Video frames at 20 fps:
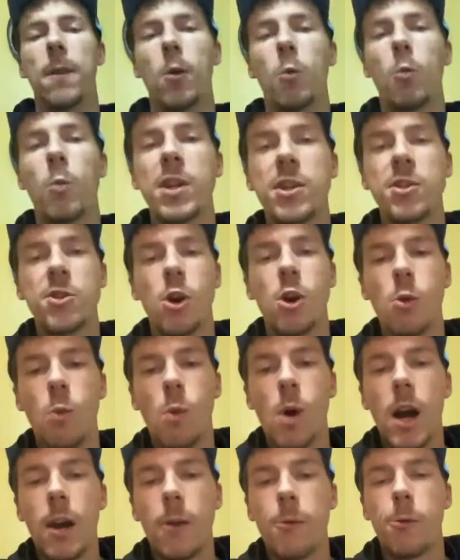We don't
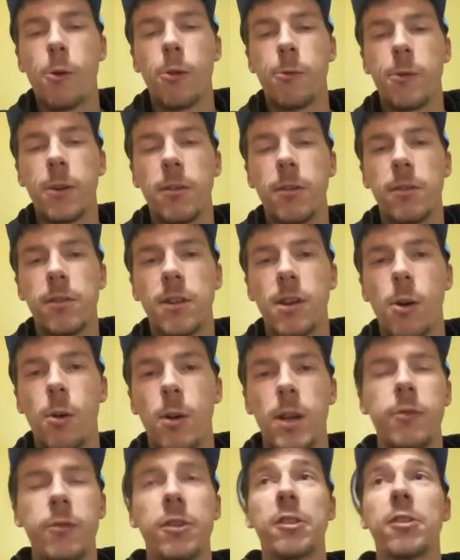want 4 feet of snow.
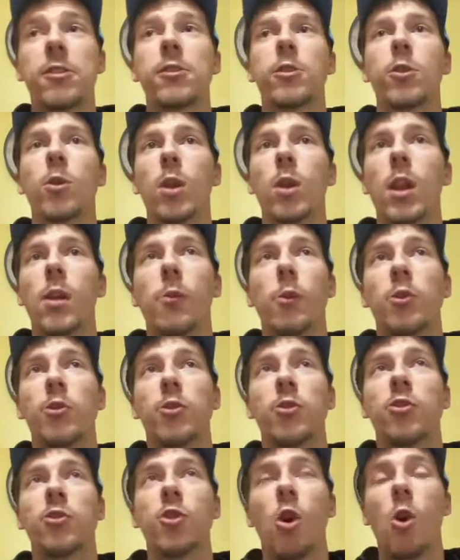Even snow lovers
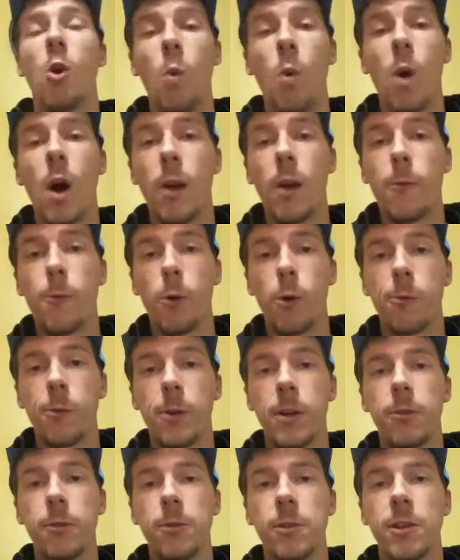don't want 4
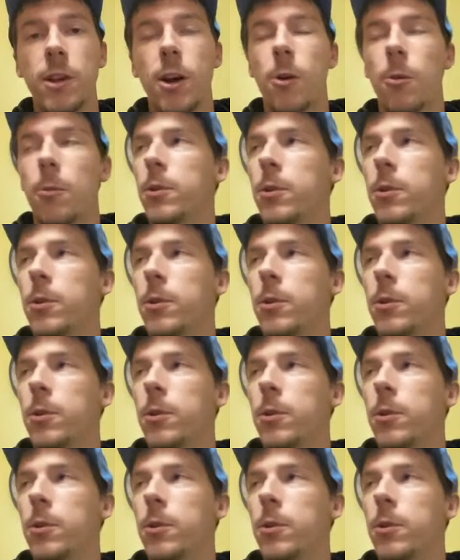feet of snow.